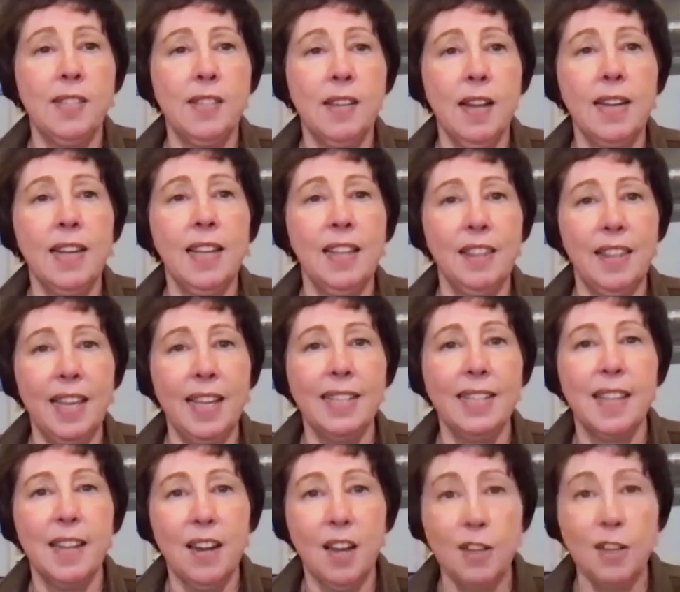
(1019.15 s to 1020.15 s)
we're studying
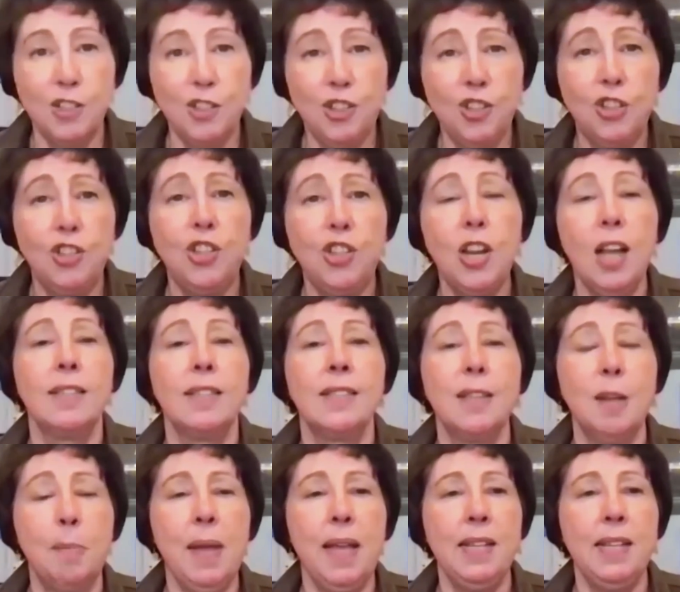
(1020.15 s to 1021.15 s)
things that are
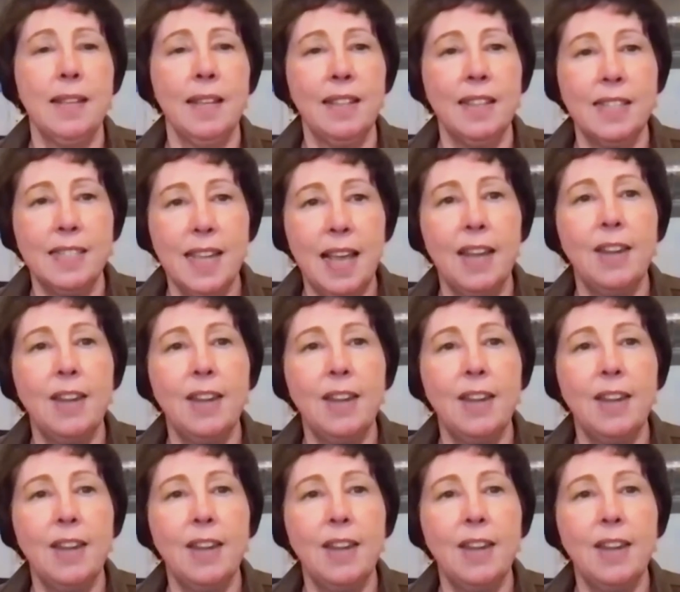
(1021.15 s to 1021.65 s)
just amazing. The